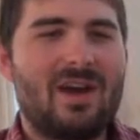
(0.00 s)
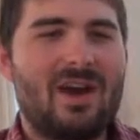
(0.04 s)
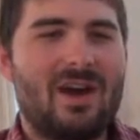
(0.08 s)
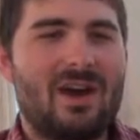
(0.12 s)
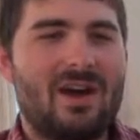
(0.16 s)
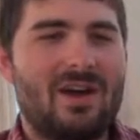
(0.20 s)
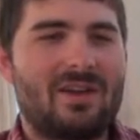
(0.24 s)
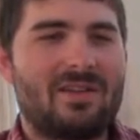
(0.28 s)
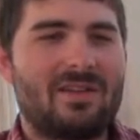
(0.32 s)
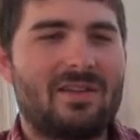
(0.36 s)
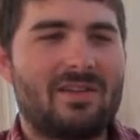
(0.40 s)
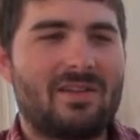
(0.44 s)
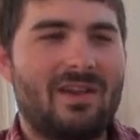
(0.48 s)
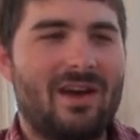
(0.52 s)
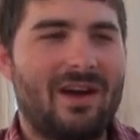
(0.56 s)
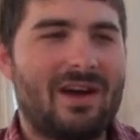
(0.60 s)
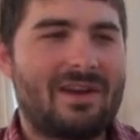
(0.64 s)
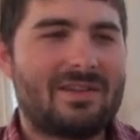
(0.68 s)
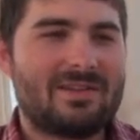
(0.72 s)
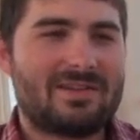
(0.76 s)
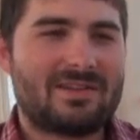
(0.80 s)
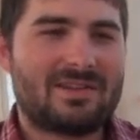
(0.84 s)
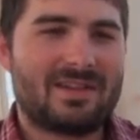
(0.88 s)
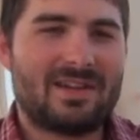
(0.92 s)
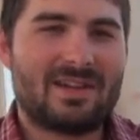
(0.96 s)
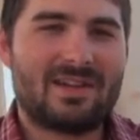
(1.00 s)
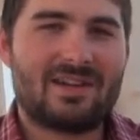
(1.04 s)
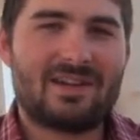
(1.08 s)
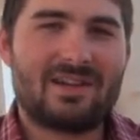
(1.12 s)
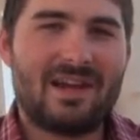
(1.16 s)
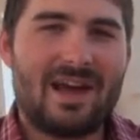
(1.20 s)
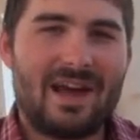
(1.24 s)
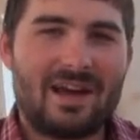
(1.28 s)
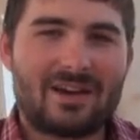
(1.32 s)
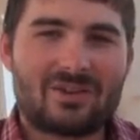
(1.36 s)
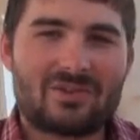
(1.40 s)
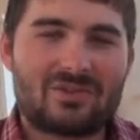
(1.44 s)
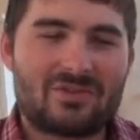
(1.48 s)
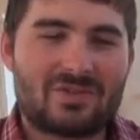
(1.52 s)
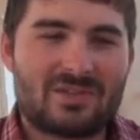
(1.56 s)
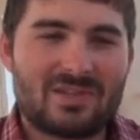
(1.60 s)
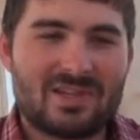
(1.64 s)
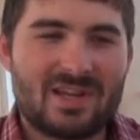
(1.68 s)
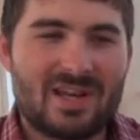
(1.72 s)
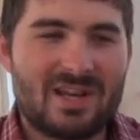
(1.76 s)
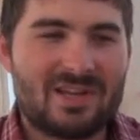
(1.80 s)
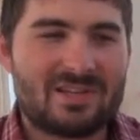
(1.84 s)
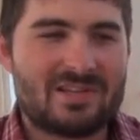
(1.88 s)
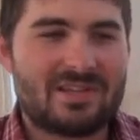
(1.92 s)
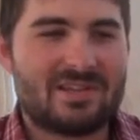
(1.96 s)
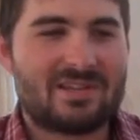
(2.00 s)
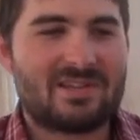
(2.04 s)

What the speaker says: the lines that an actor says.